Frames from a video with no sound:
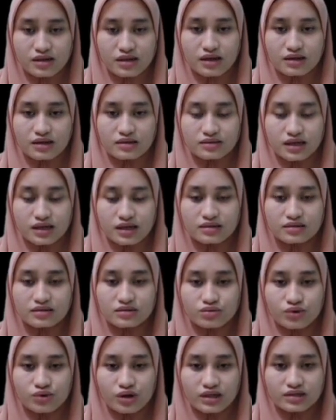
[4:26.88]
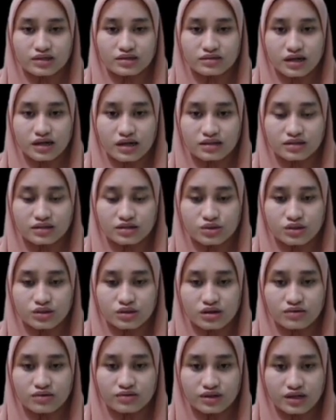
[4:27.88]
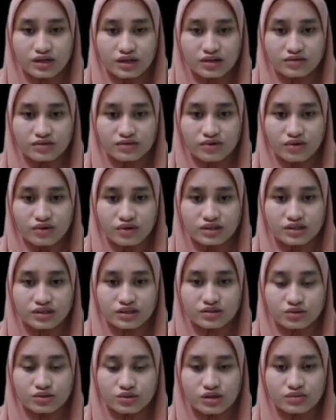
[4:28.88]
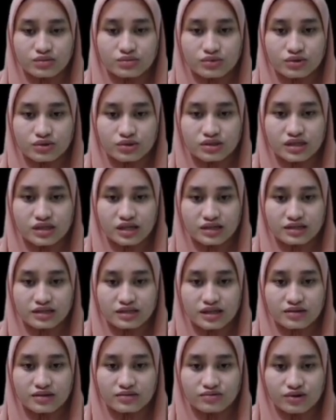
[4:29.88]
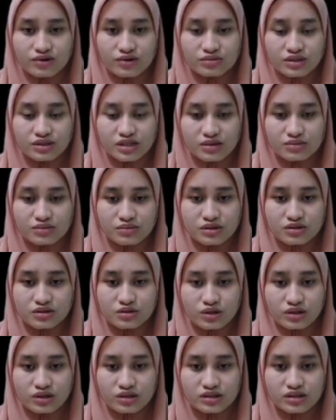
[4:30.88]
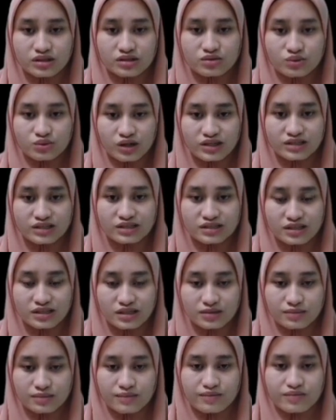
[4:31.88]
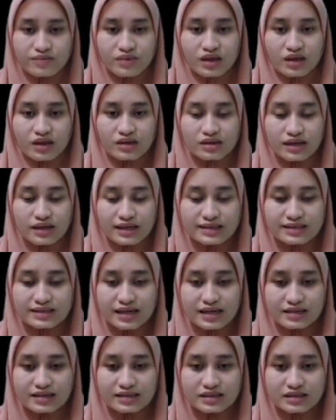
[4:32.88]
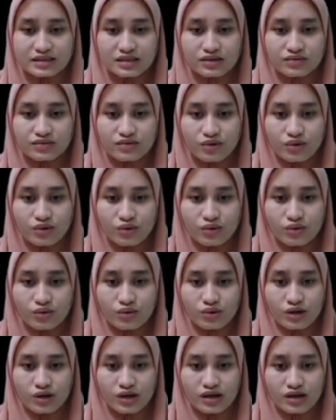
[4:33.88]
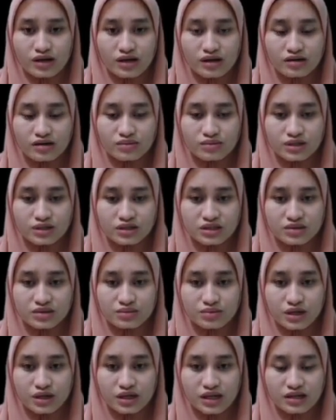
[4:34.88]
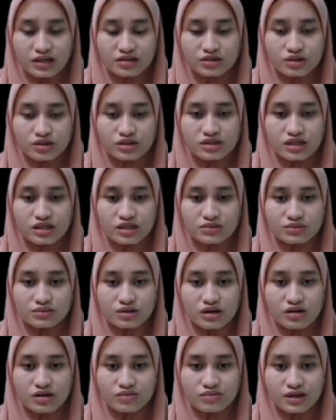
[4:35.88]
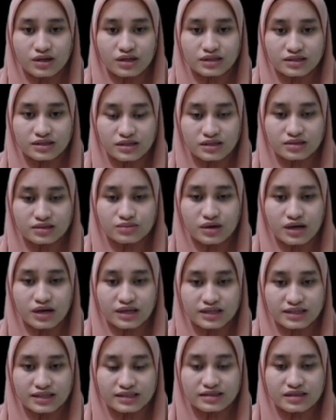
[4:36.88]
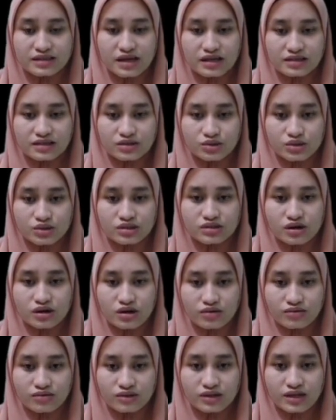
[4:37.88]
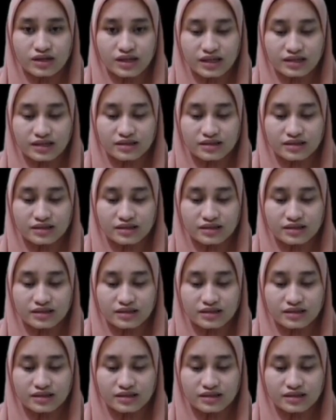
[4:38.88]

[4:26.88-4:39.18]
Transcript: Next, write actual overhead for the three modes that get from table question 1C. Next, answer for OAR multiply actual number of bases minus actual overhead.